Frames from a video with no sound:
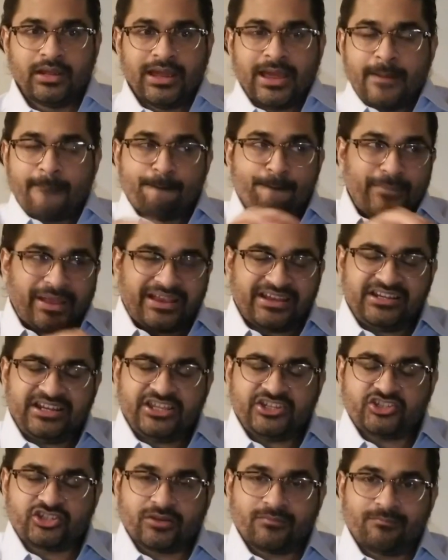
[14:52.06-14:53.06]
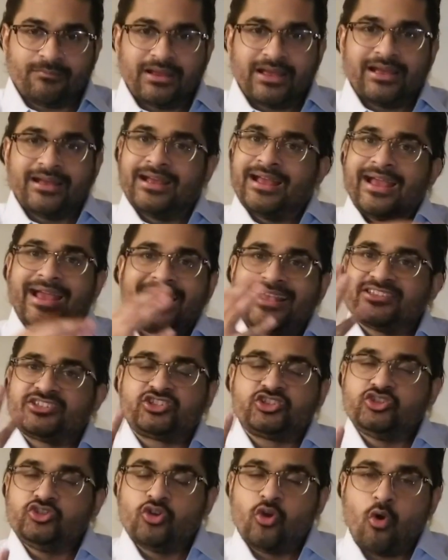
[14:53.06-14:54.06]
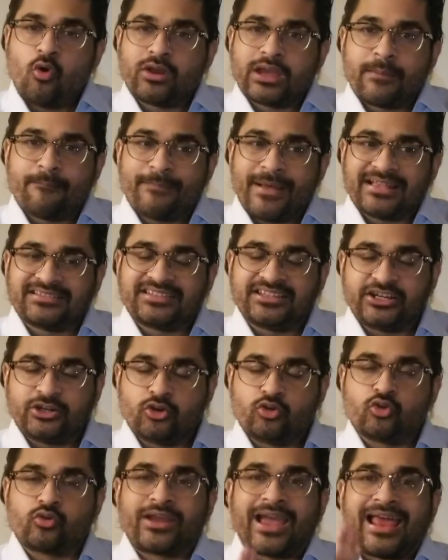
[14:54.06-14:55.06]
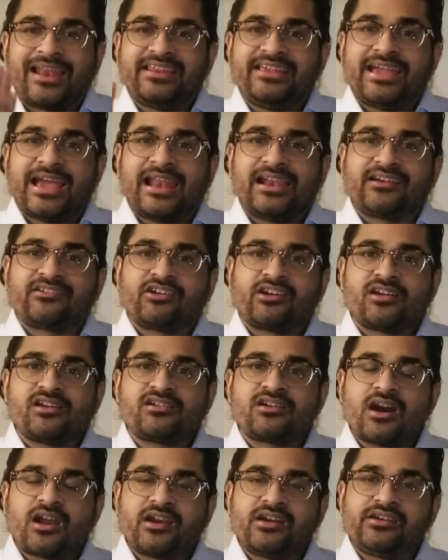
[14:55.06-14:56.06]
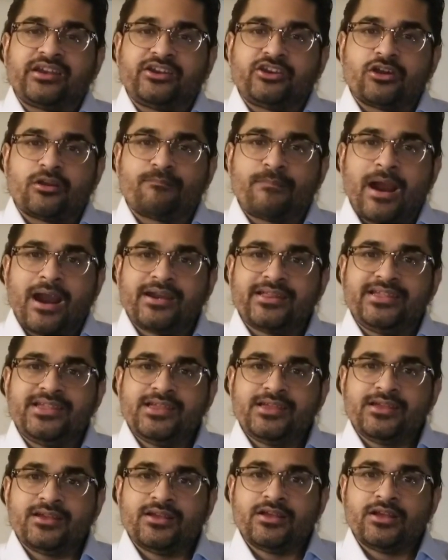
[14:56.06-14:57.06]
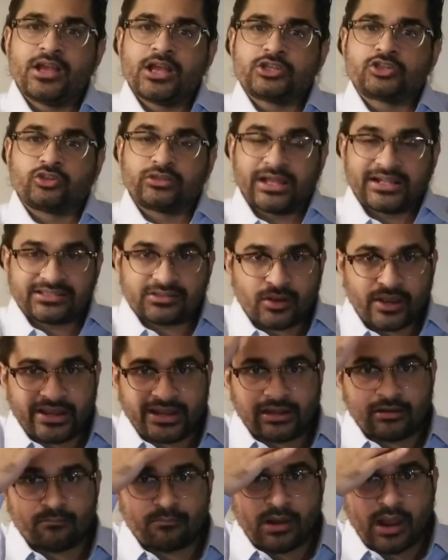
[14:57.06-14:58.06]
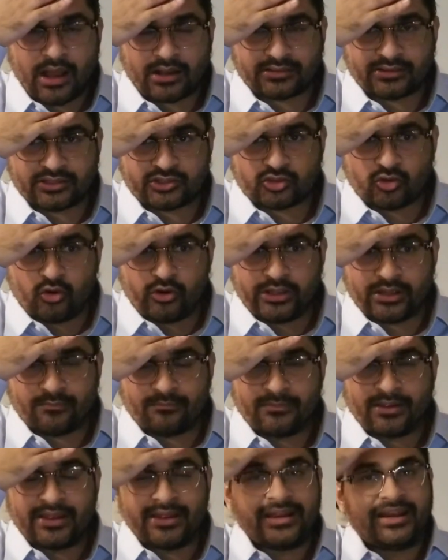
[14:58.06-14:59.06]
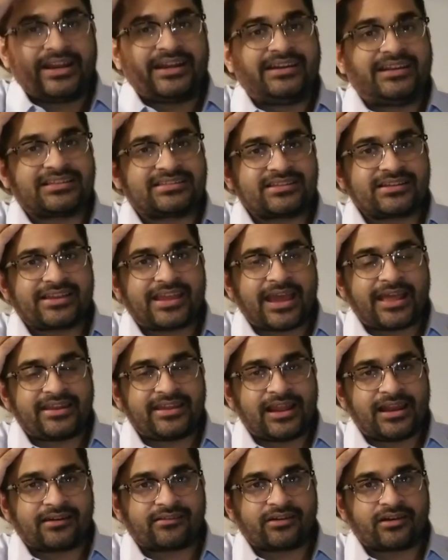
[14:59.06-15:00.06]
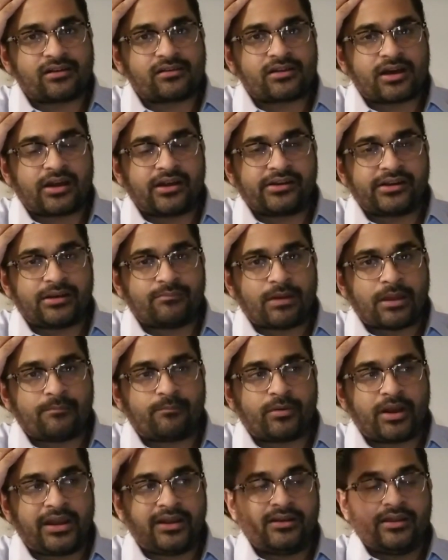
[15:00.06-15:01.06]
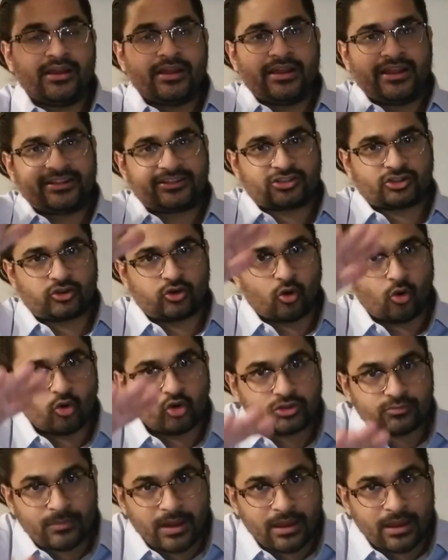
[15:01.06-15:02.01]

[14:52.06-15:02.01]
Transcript: Magnesium has no capacity to carry electrical current in your body So that's why it will block the sodium. It doesn't carry electrical current in my brain. It slows my